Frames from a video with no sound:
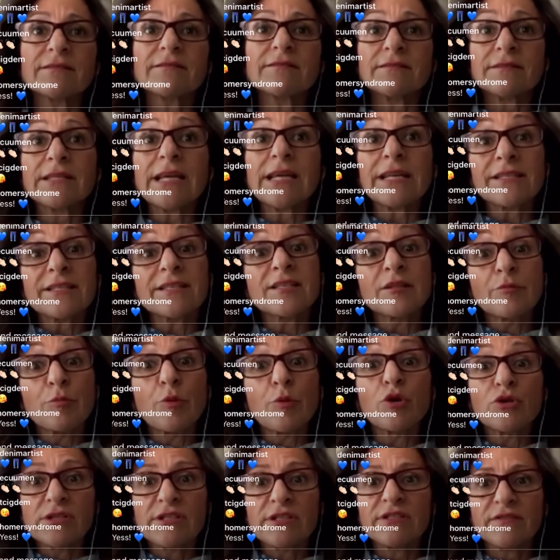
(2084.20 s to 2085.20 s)
that's the
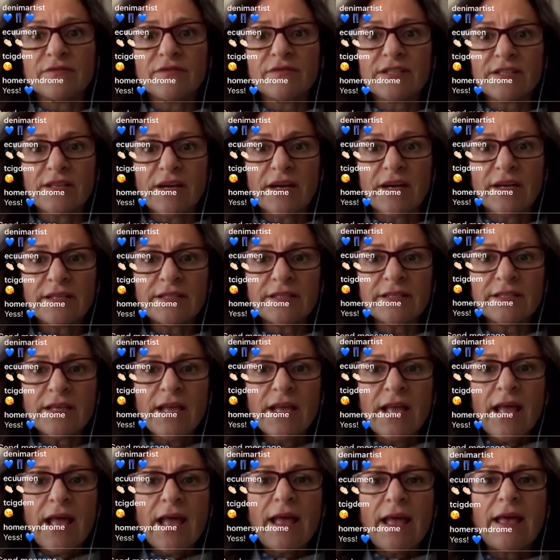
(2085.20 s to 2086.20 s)
positive side.
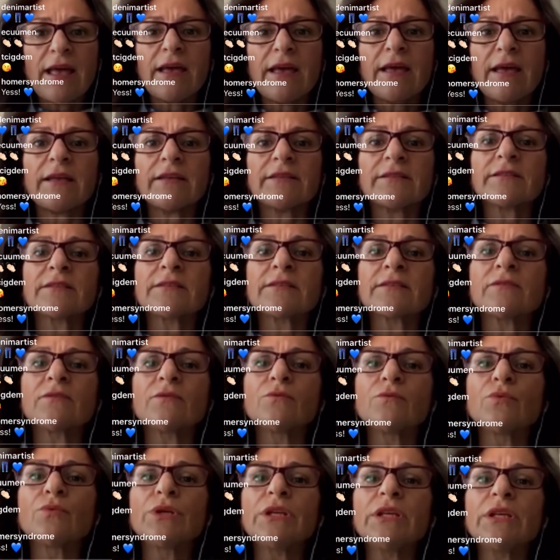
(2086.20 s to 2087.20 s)
And
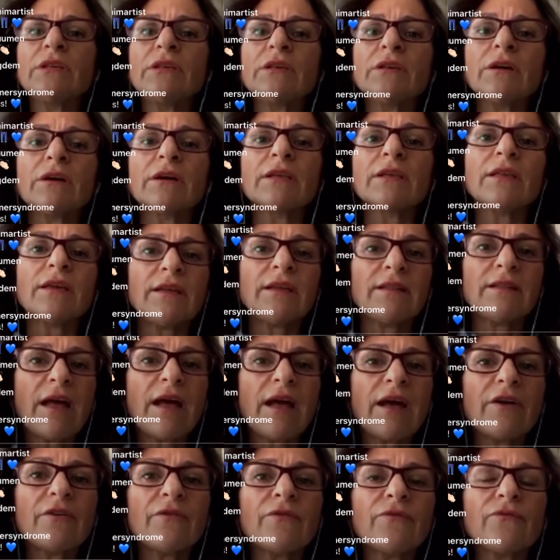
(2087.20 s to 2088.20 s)
we again have
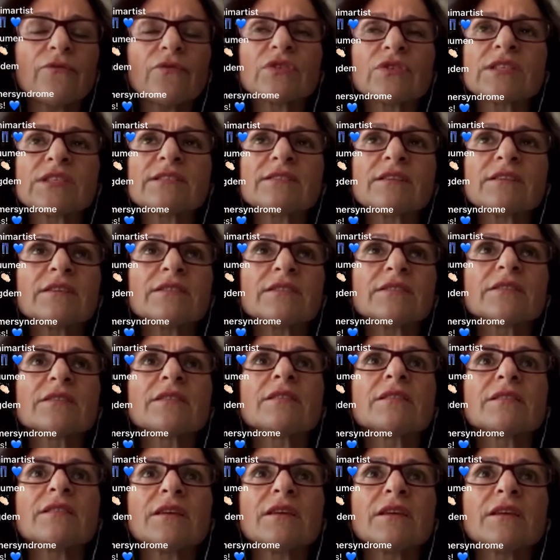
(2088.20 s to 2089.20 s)
started
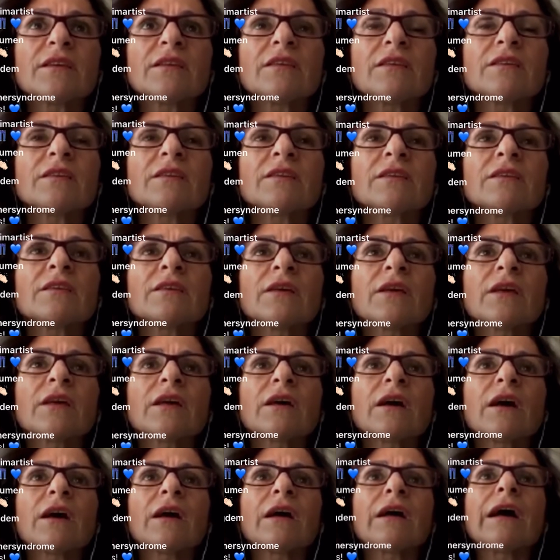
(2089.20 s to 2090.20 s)
thinking
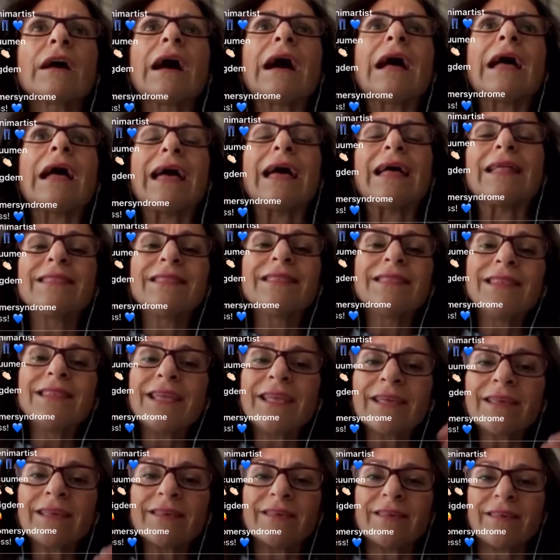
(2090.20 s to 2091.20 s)
and
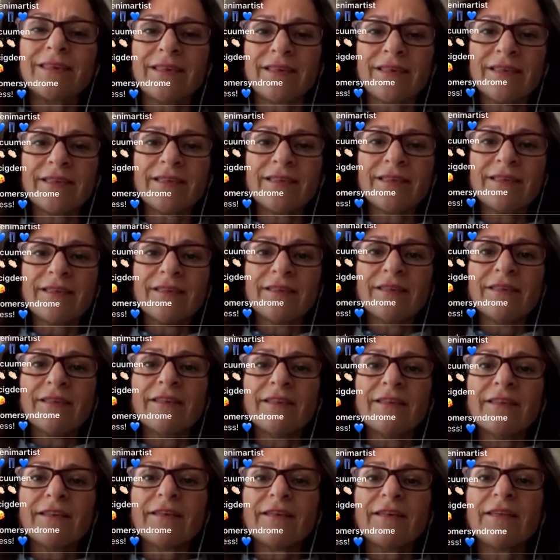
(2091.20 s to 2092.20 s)
linking
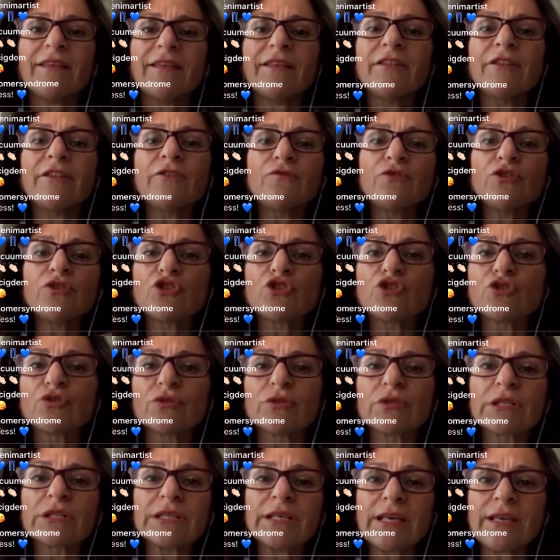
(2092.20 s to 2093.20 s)
individual
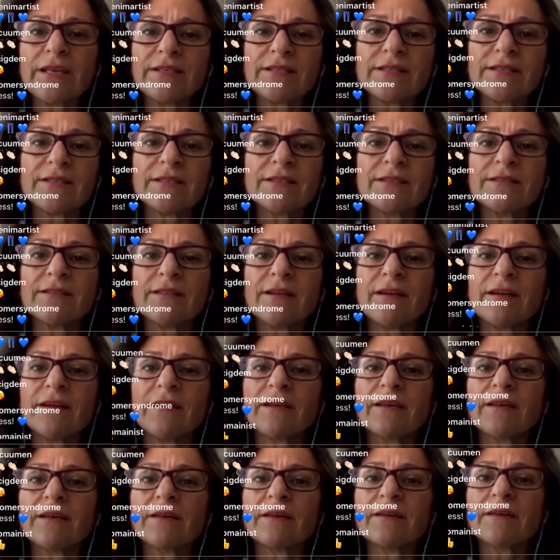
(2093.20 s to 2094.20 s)
cases, like
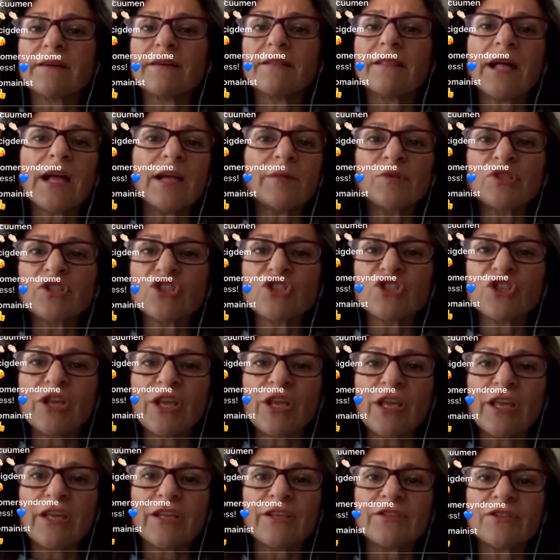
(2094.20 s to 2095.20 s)
climate
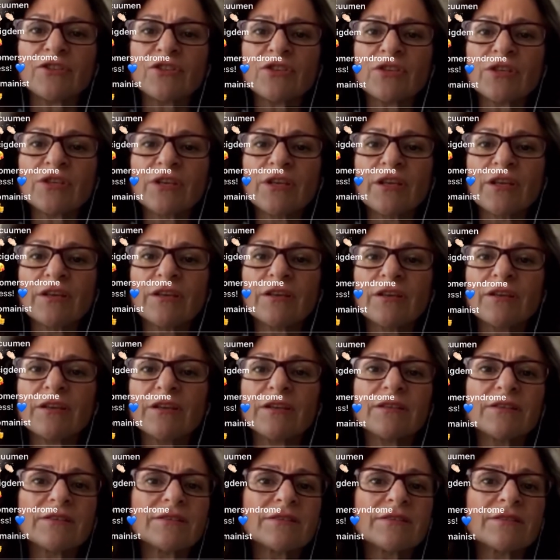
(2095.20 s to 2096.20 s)
change
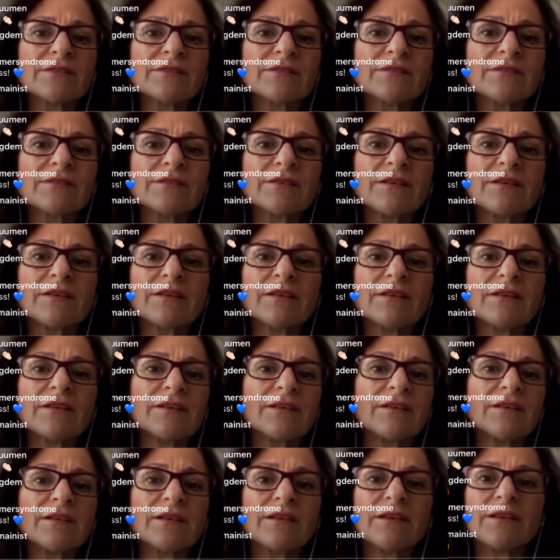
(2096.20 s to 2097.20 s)

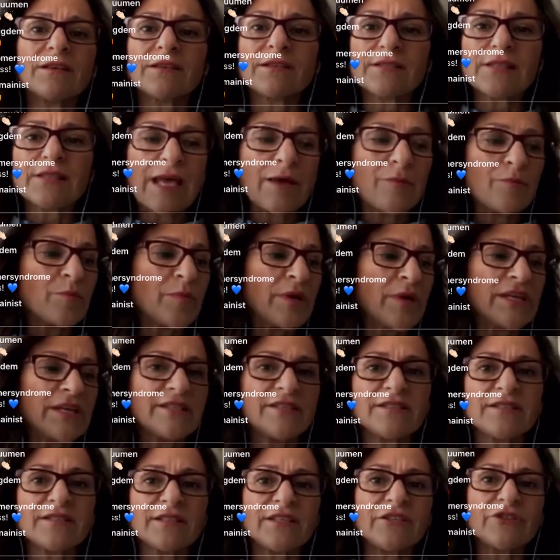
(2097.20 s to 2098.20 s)
is embedded
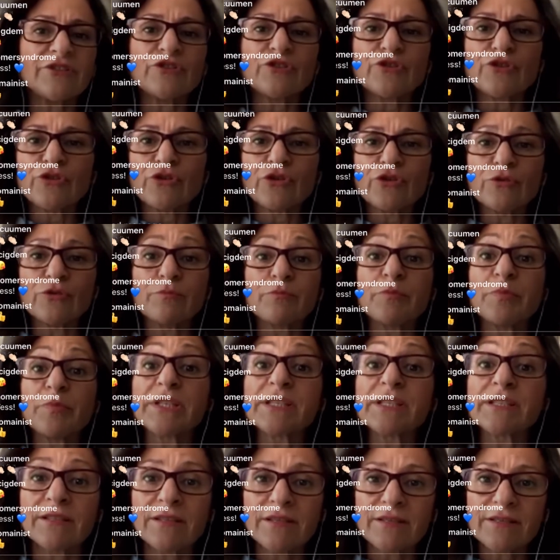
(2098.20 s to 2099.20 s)
into
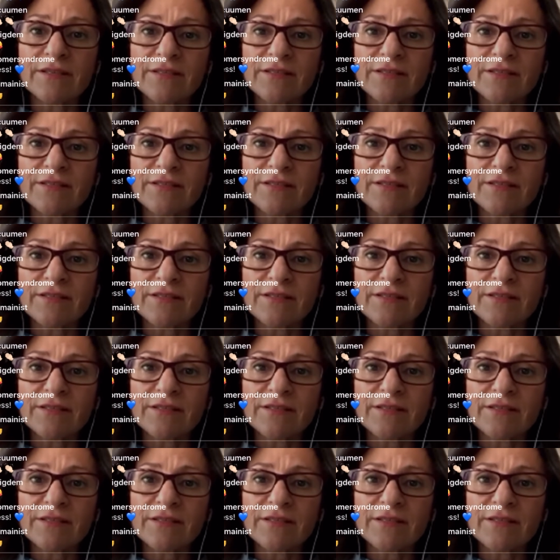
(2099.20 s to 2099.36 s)
business.